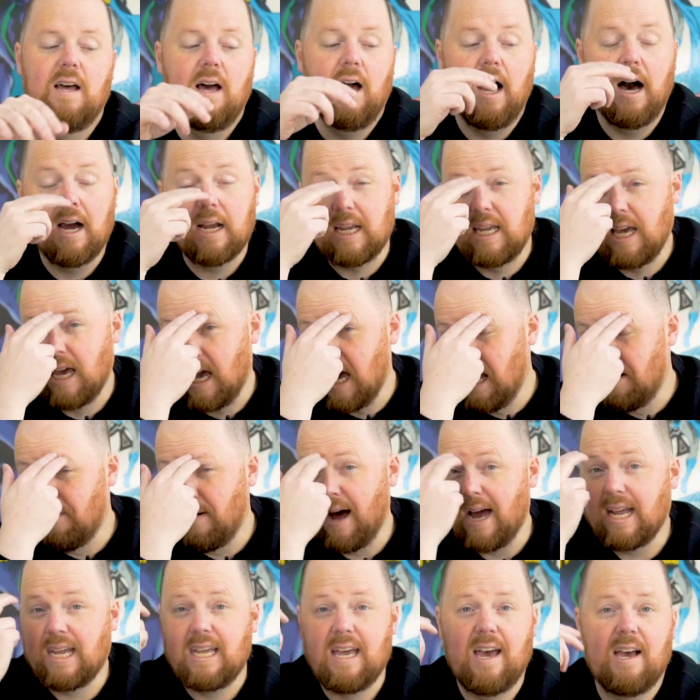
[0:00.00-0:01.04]
Again,
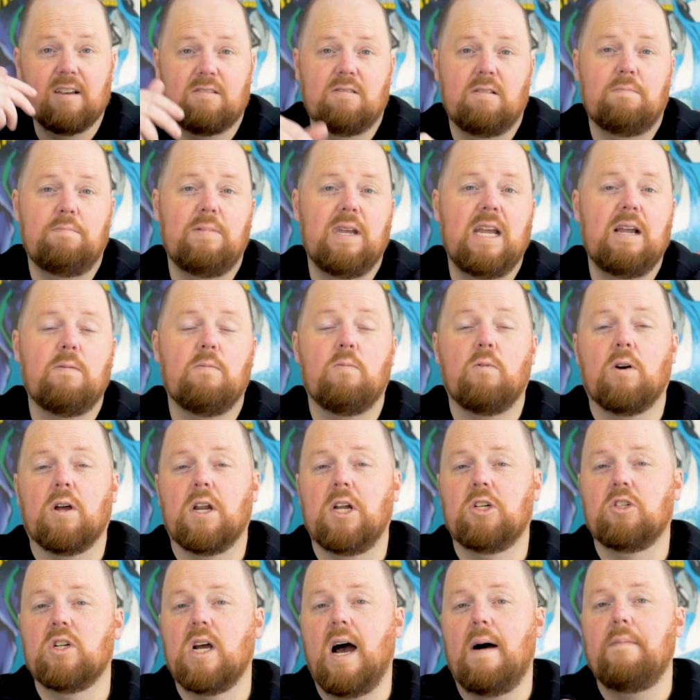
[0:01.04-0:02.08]
my guess would be we're going
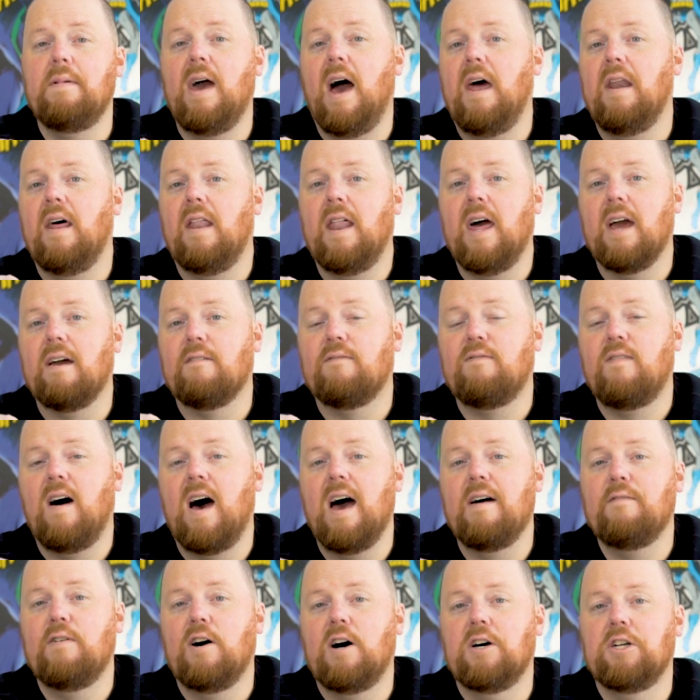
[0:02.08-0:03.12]
to drop down to like
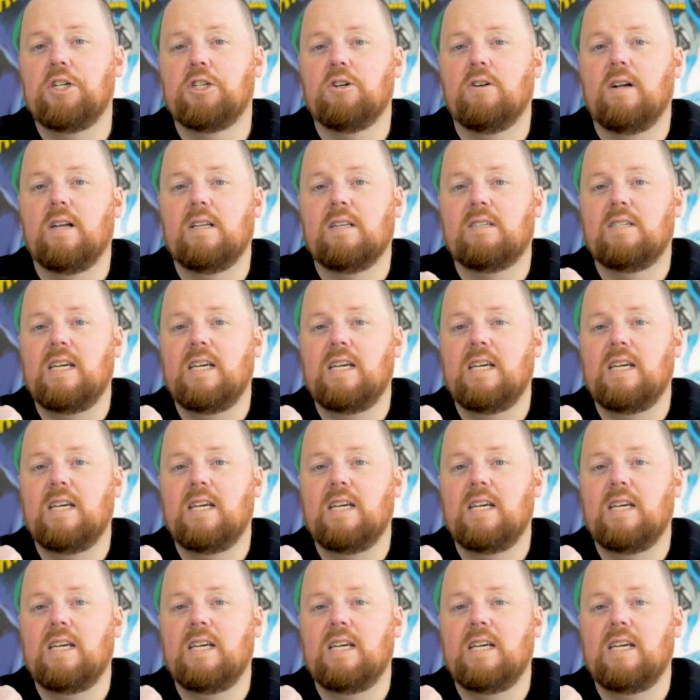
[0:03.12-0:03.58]
500.